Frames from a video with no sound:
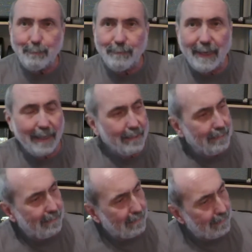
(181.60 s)
neck,
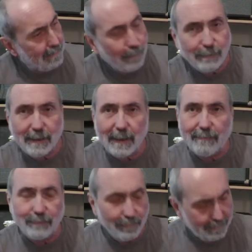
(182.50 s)
no
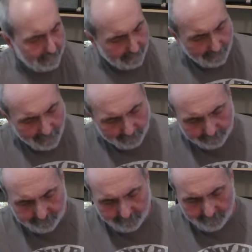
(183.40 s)
scarf joint,
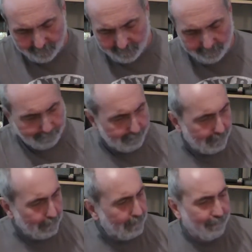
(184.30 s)
absolutely
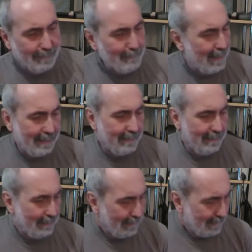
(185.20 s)
beautifully made.
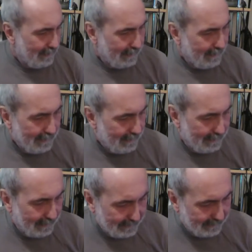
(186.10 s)

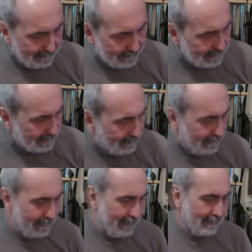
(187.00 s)
You just don't
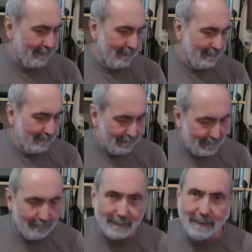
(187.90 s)
get necks like this on
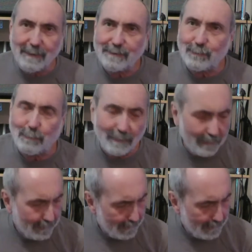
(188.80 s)
cheap guitars normally.